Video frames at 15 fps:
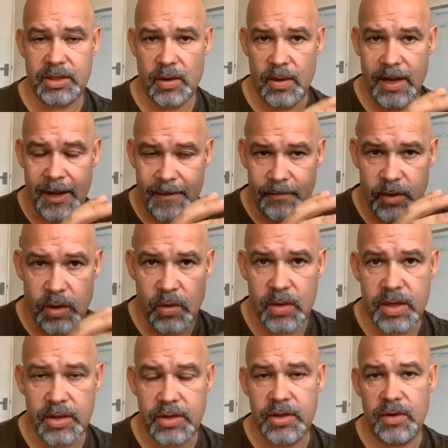So you
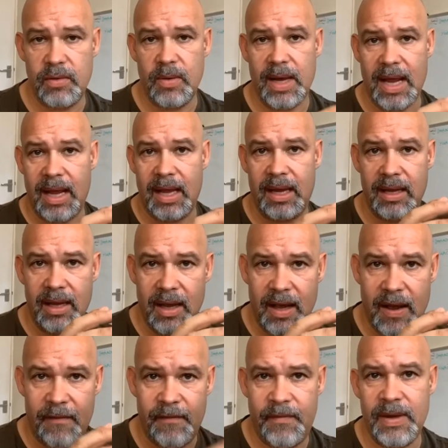can do a
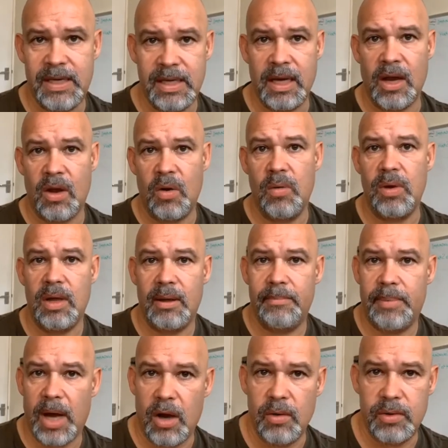video
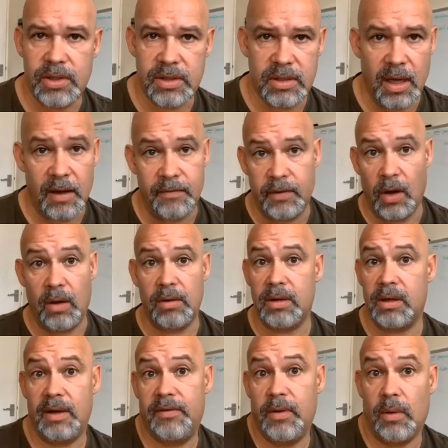post, a
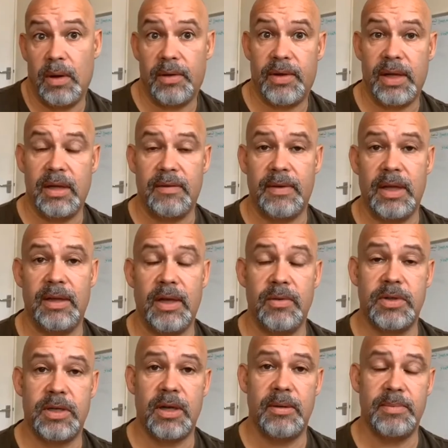vlog, if you want to think of it in
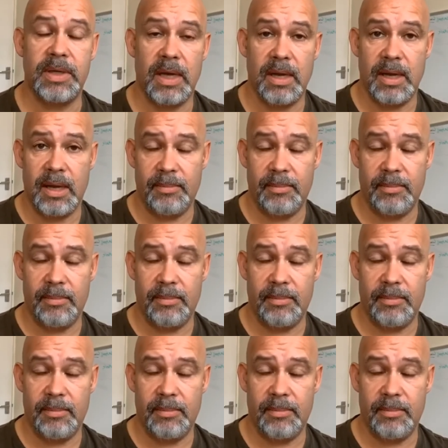those terms.